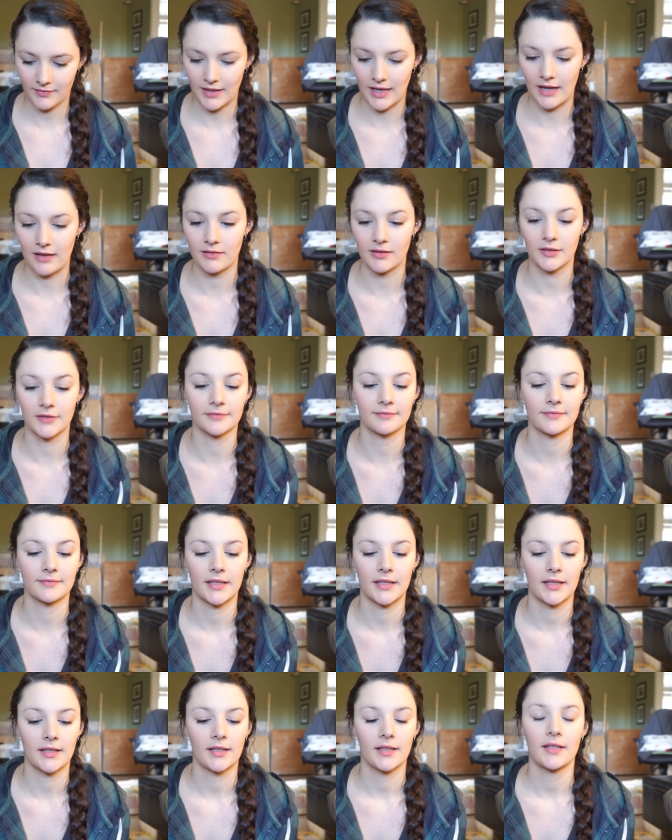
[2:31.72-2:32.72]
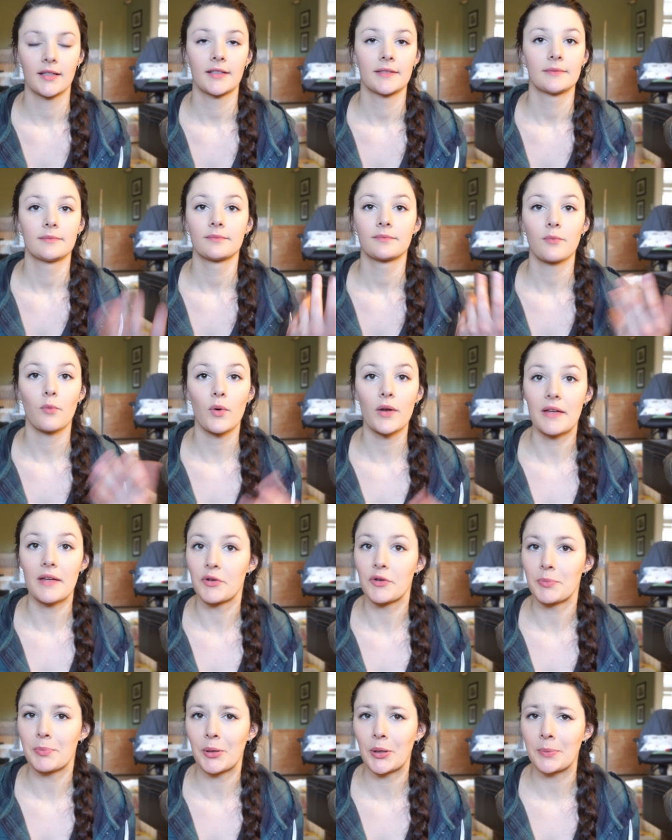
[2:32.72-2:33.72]
I don't know,
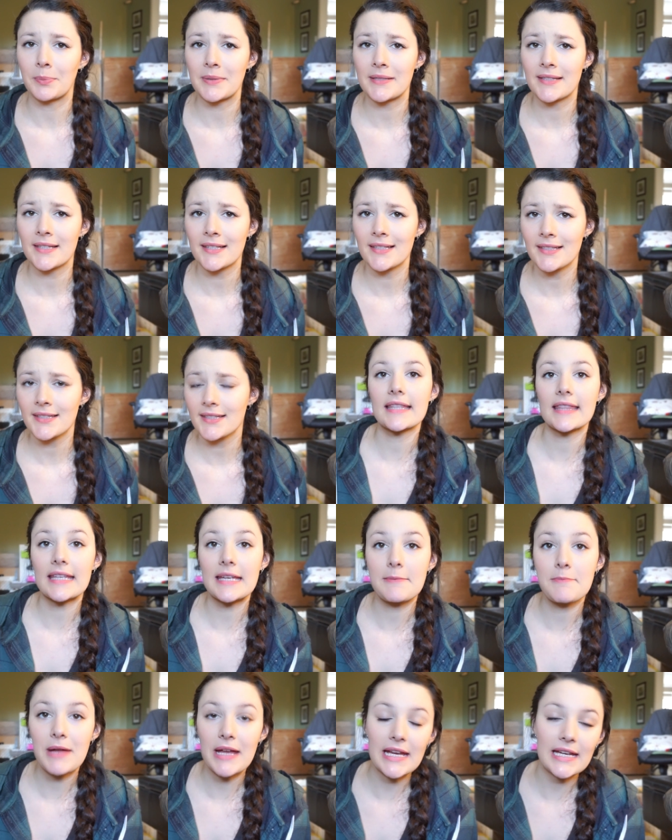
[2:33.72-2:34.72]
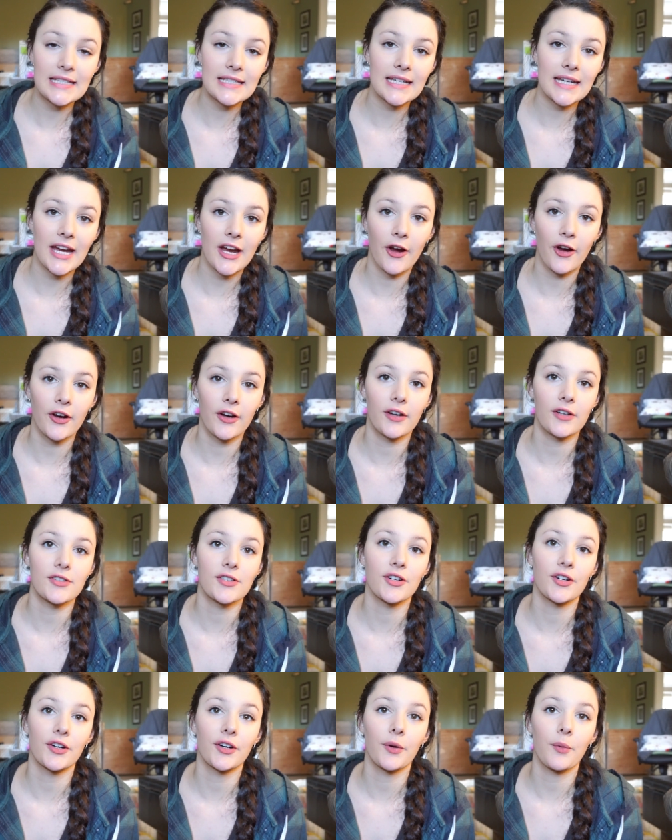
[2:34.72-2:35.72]
whatever purposes. The main
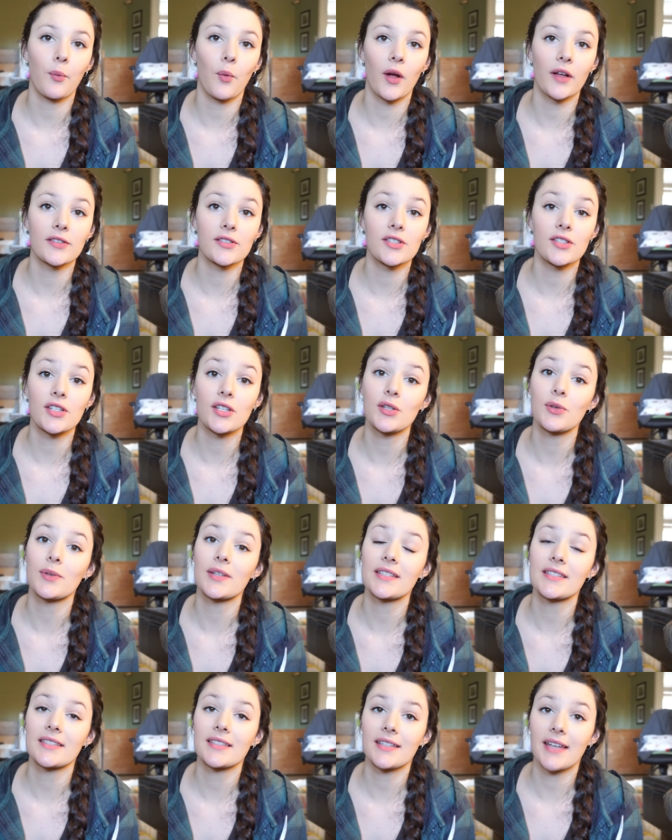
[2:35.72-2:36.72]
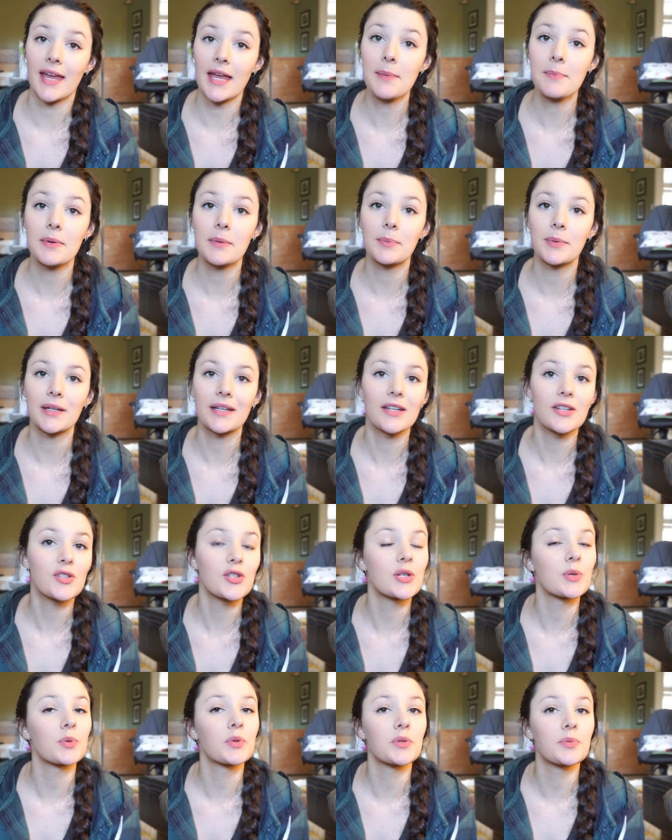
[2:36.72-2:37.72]
character wants to escape because
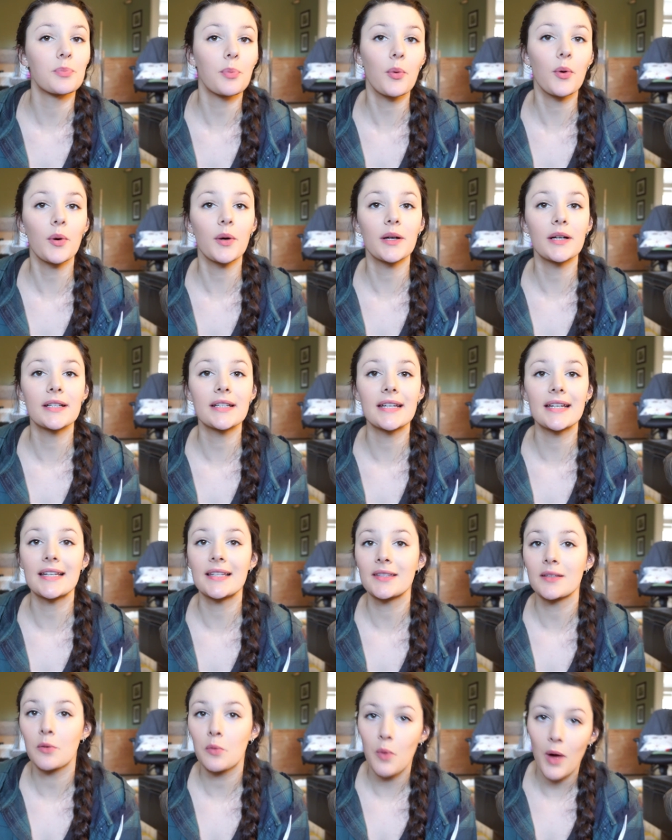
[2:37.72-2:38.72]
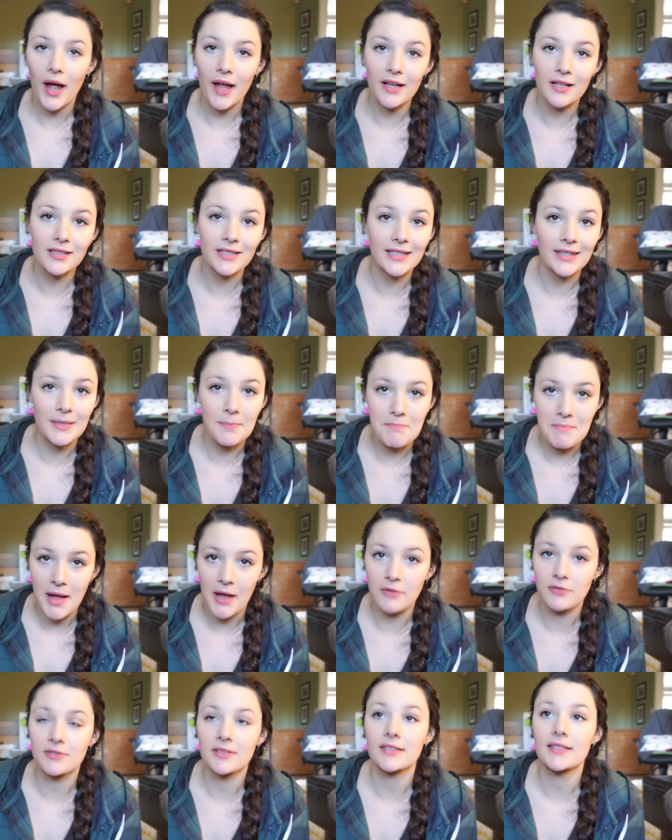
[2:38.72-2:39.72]
she was born in the wild in the
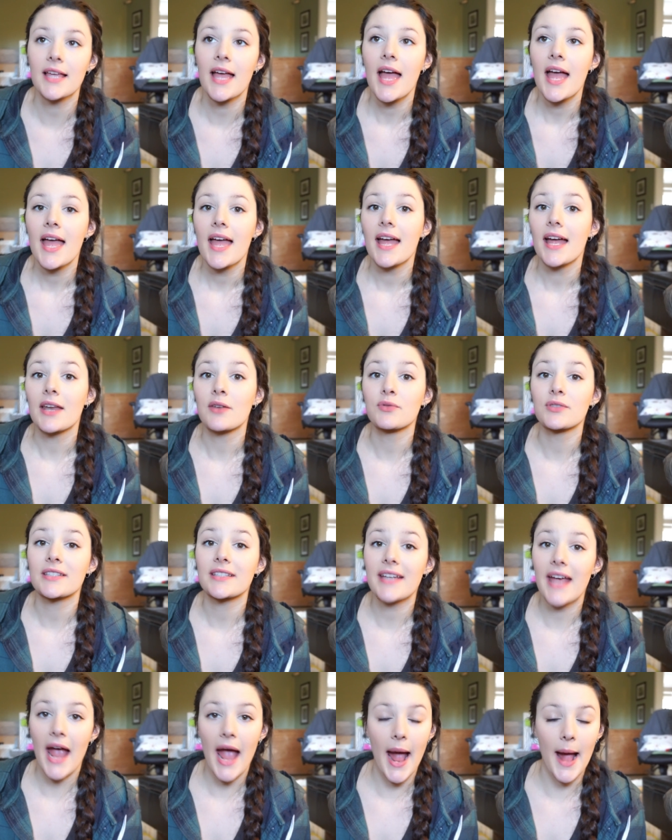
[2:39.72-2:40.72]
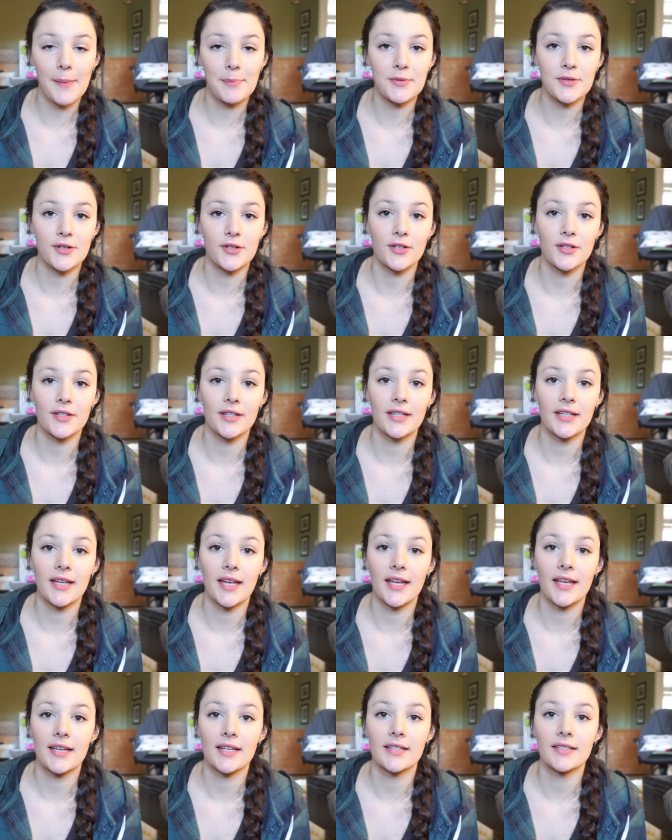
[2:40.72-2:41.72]
mountains and was captured
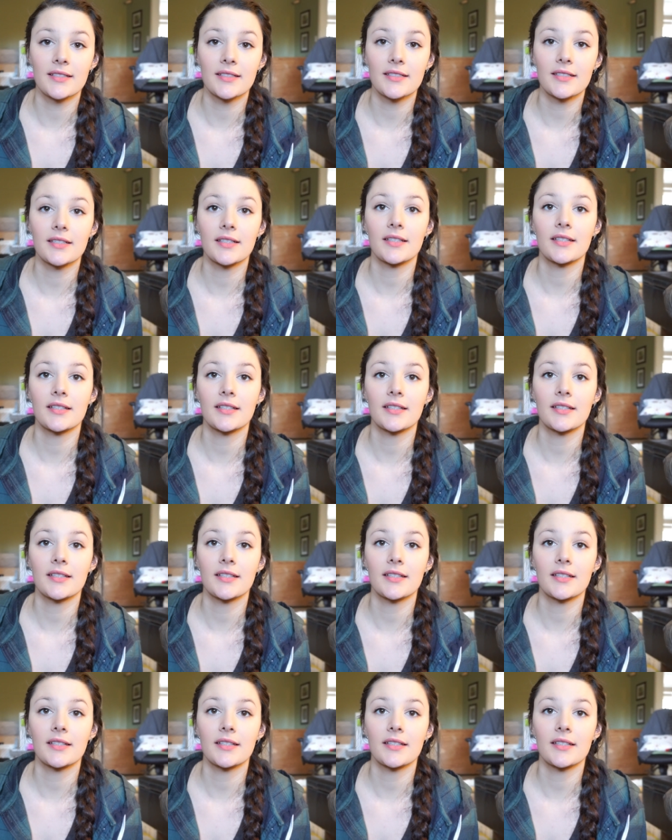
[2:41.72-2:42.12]
and